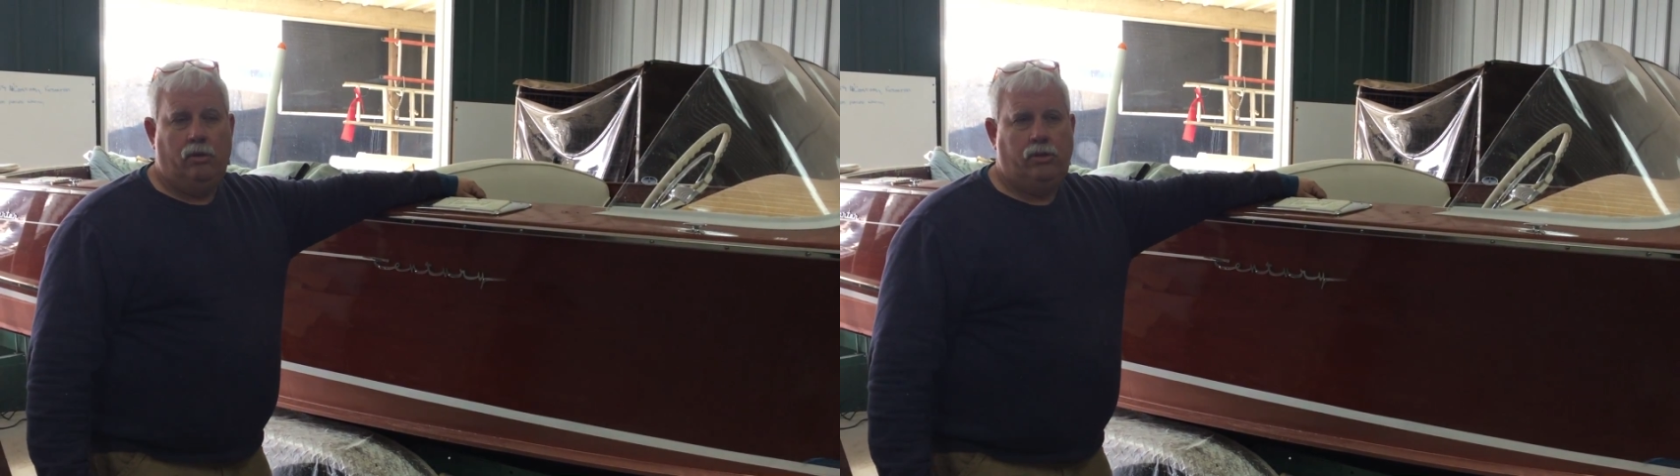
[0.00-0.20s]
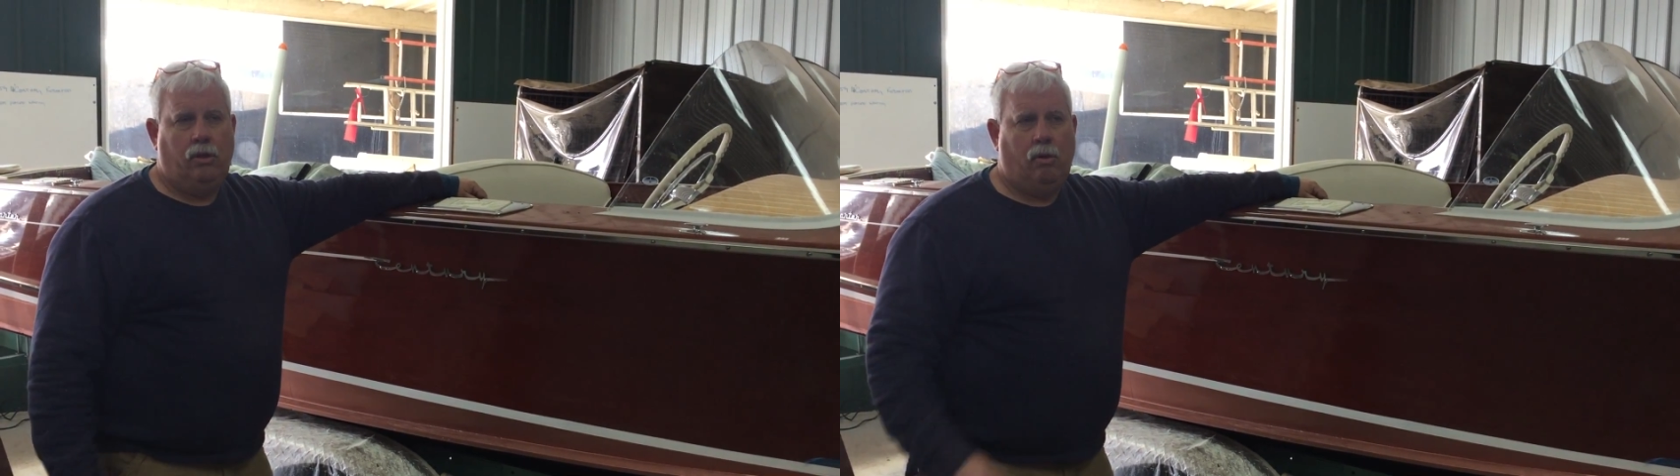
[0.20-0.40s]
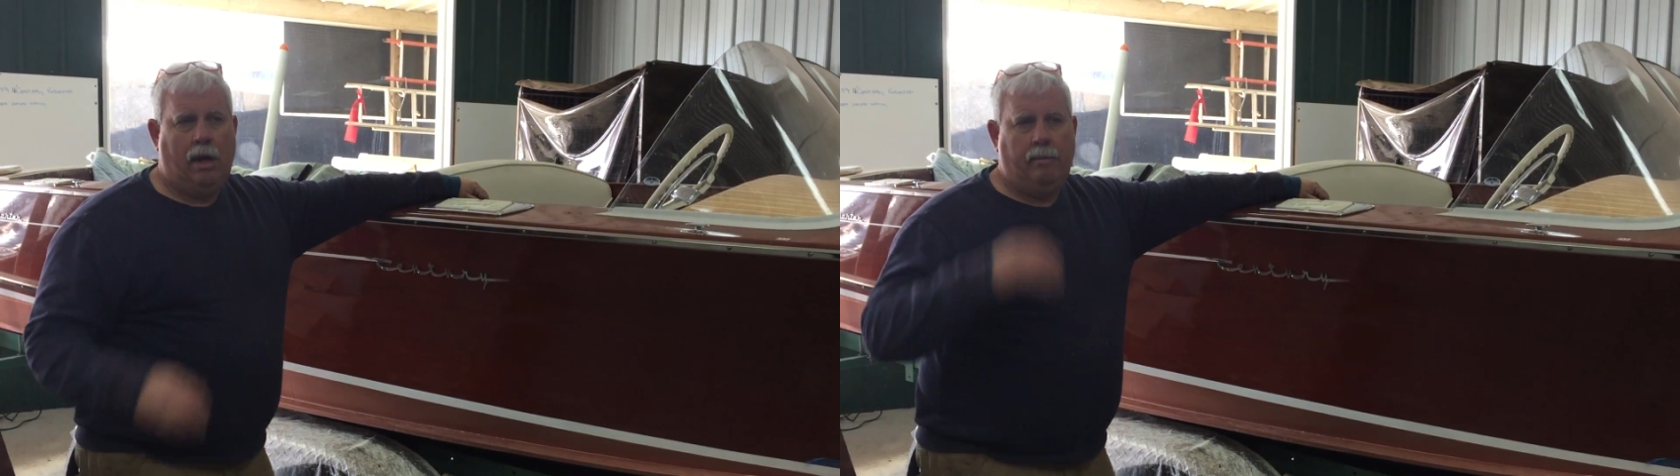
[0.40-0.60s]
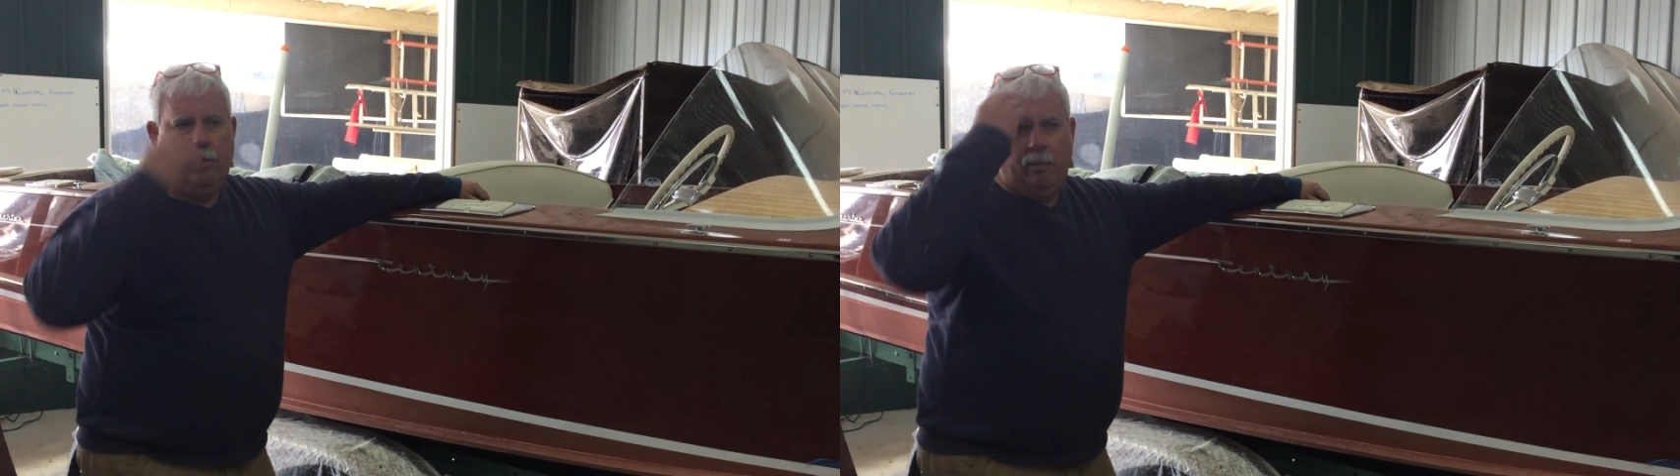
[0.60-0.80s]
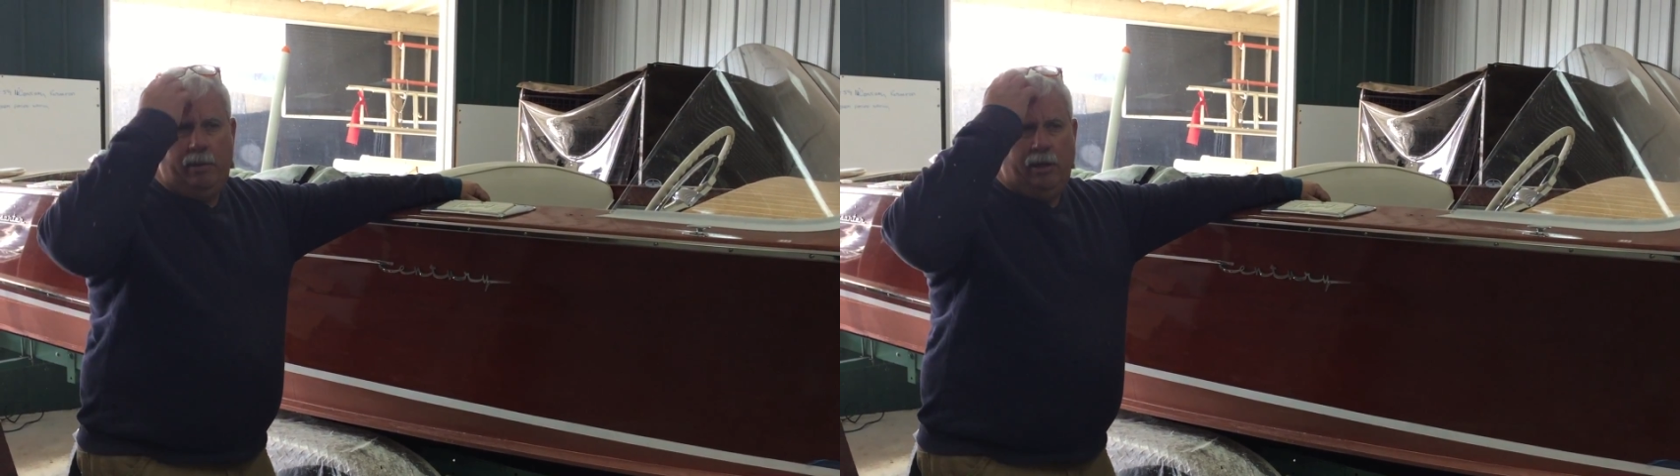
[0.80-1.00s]
So I'm
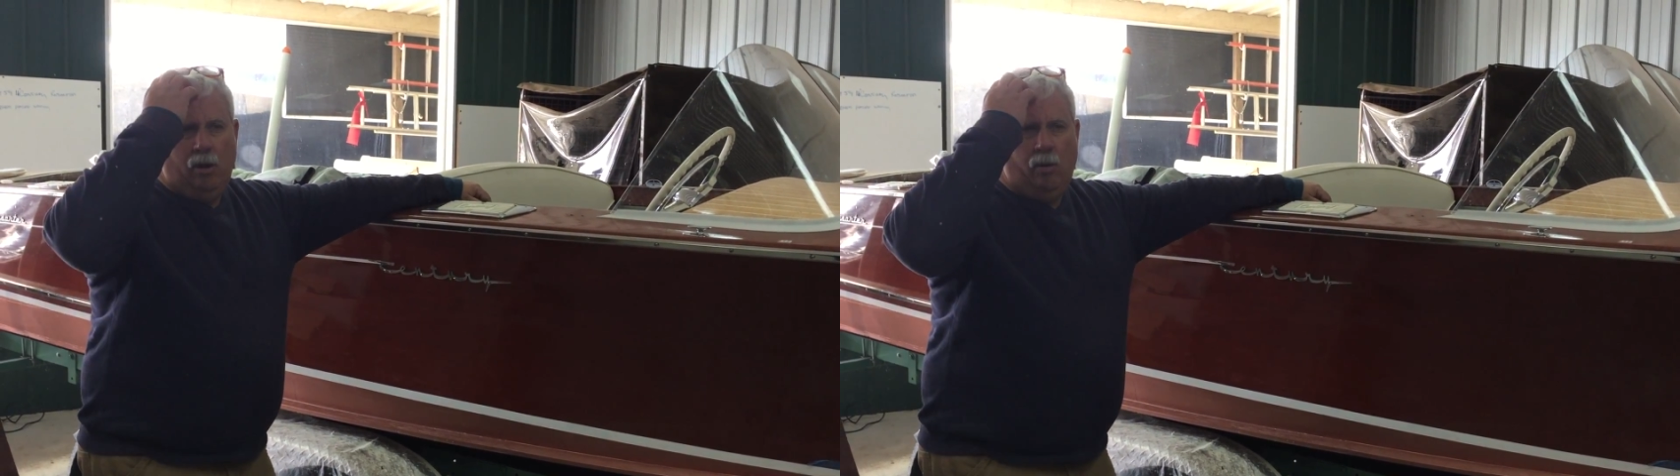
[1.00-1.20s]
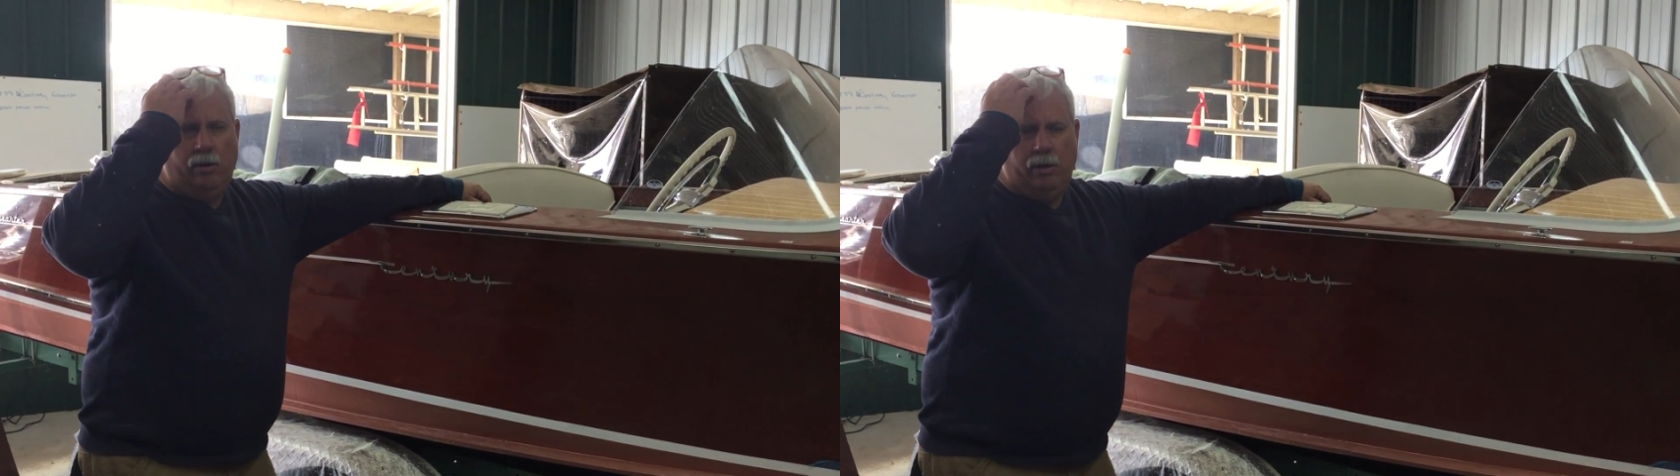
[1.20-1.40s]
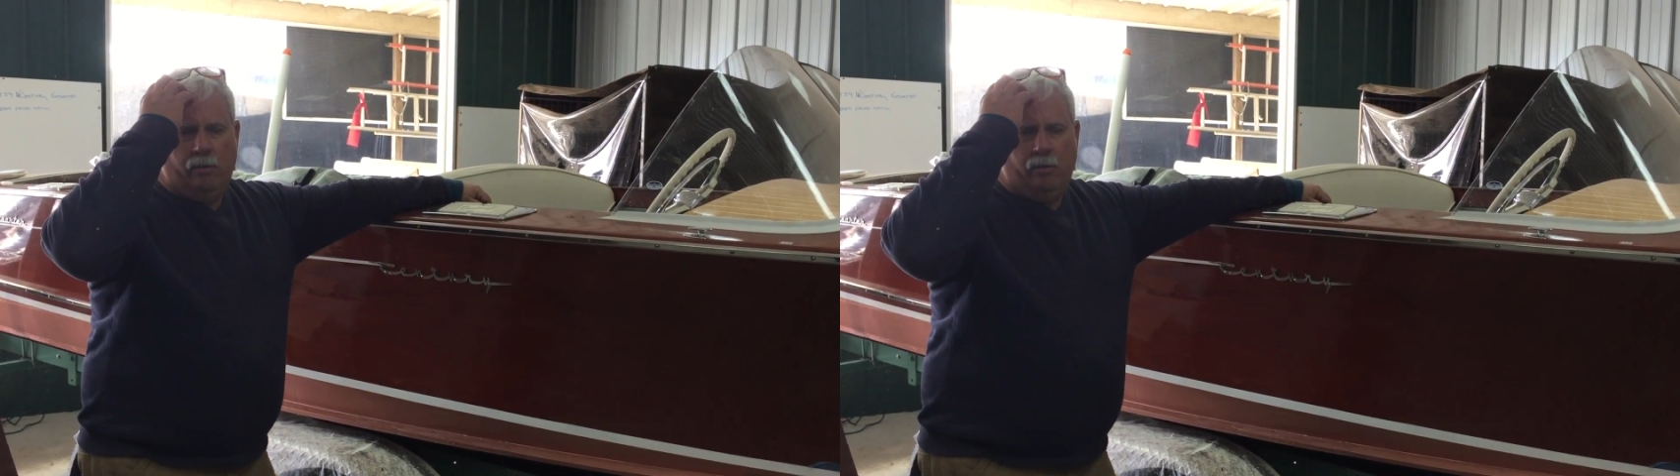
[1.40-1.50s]
going to be going to